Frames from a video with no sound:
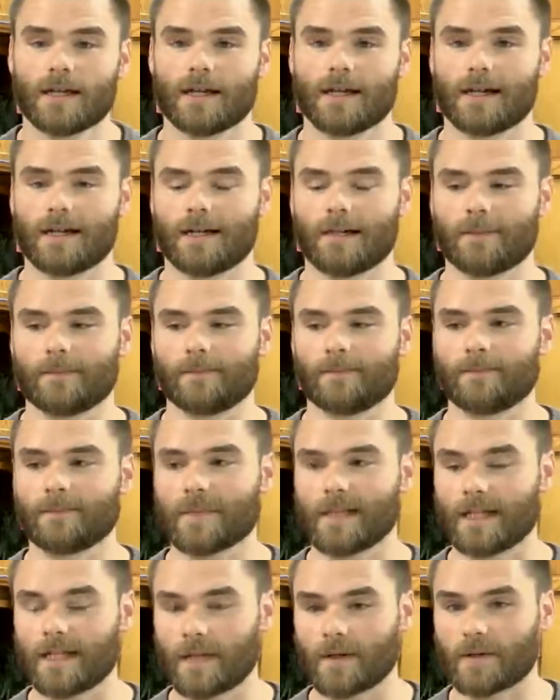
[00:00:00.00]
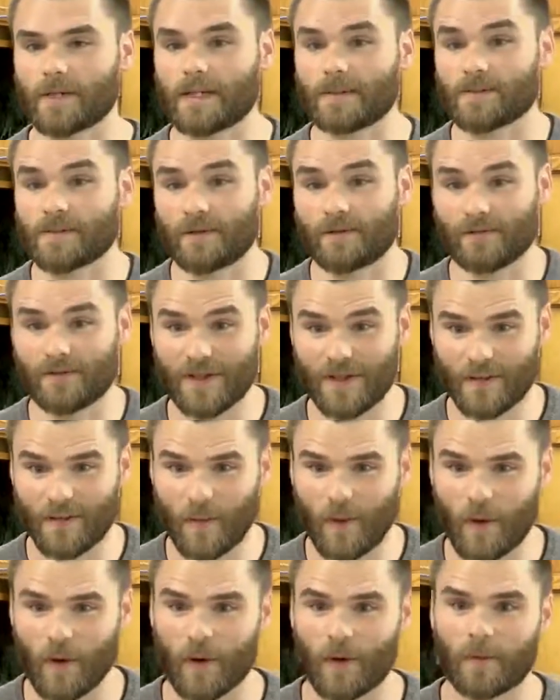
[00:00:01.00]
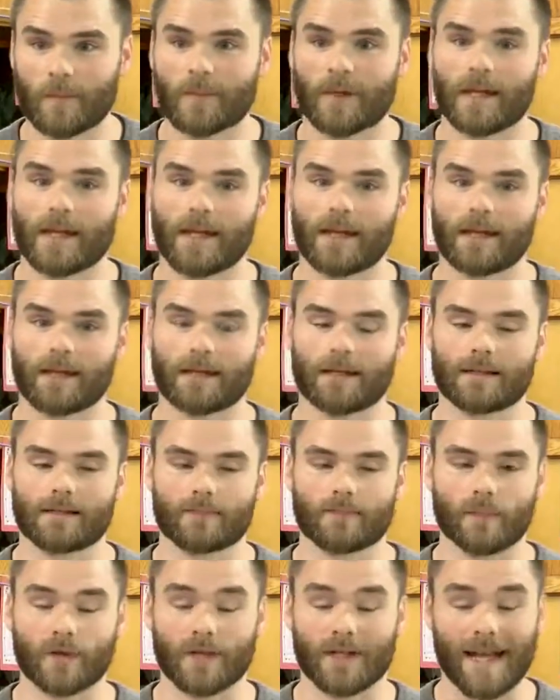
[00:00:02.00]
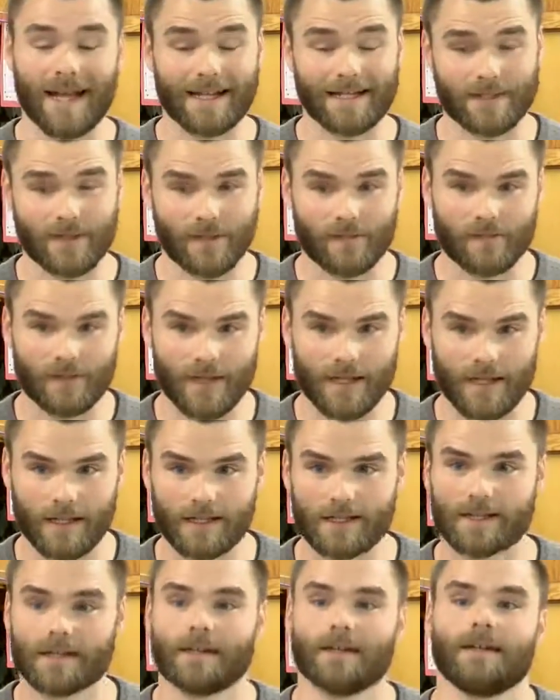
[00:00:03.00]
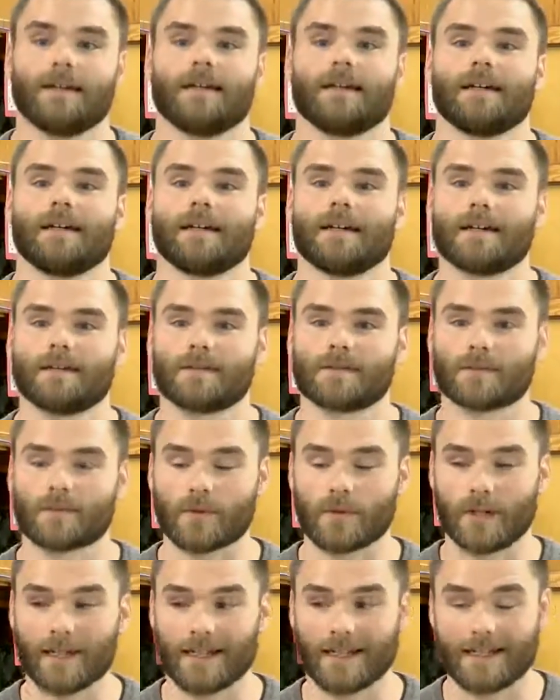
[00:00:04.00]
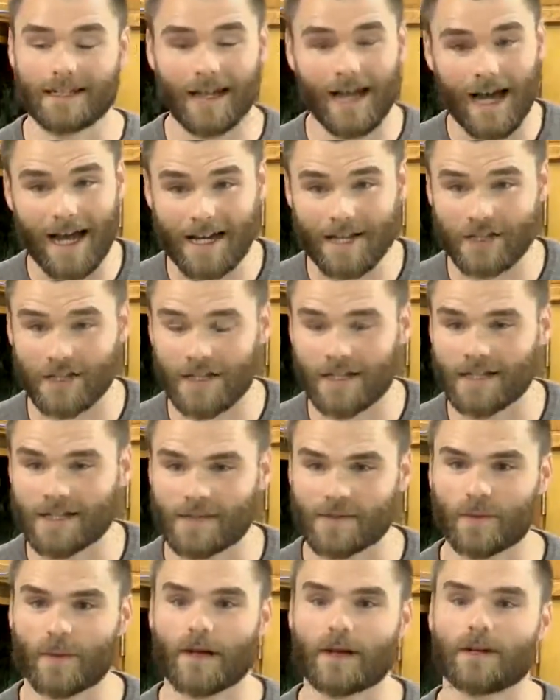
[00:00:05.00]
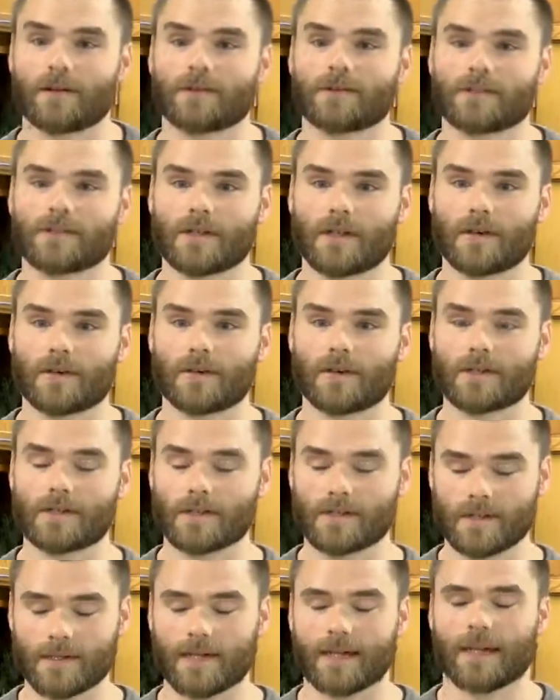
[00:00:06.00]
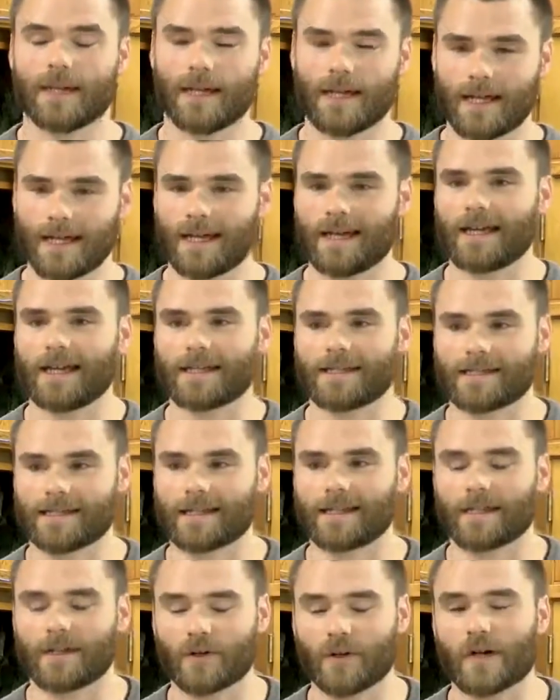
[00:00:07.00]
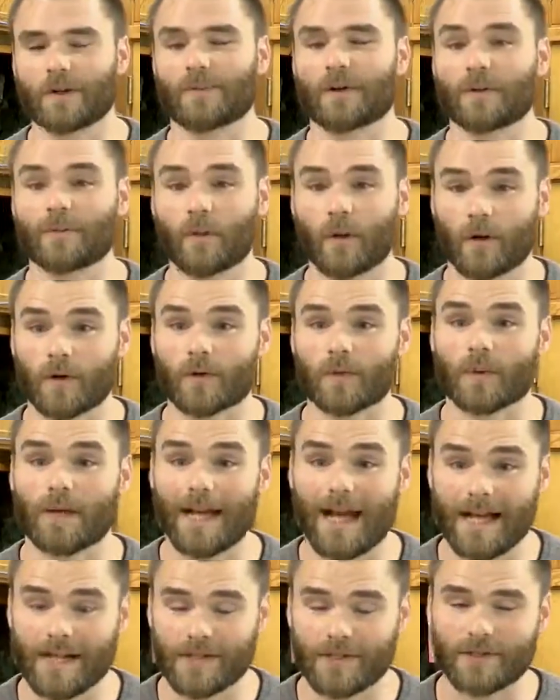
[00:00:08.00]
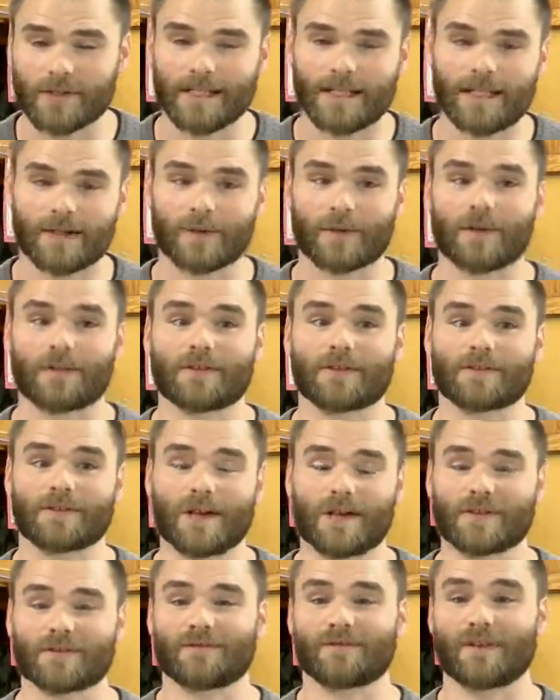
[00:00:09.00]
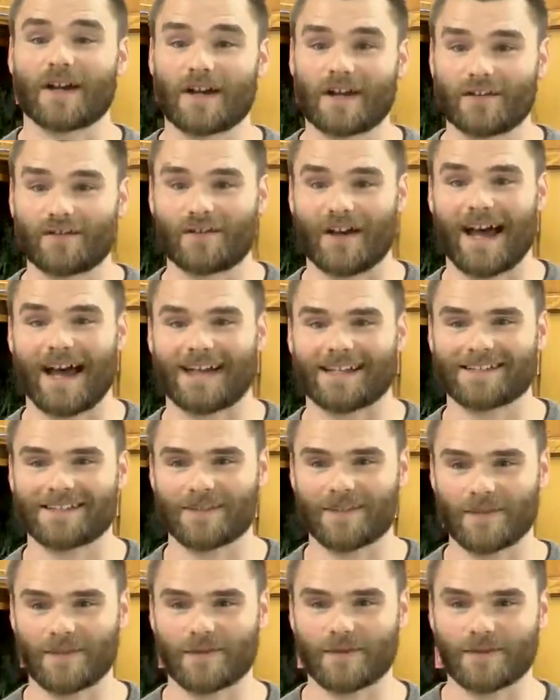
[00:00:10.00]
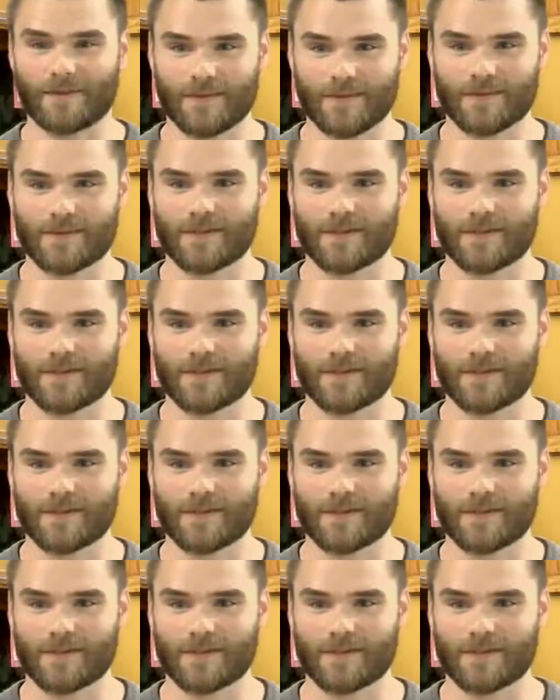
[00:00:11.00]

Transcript: Um, you know, keeps their feet warm and protects their feet. Uh, it's related to hygiene as well, so it's it's incredibly important. We actually get rid of the socks very fast too.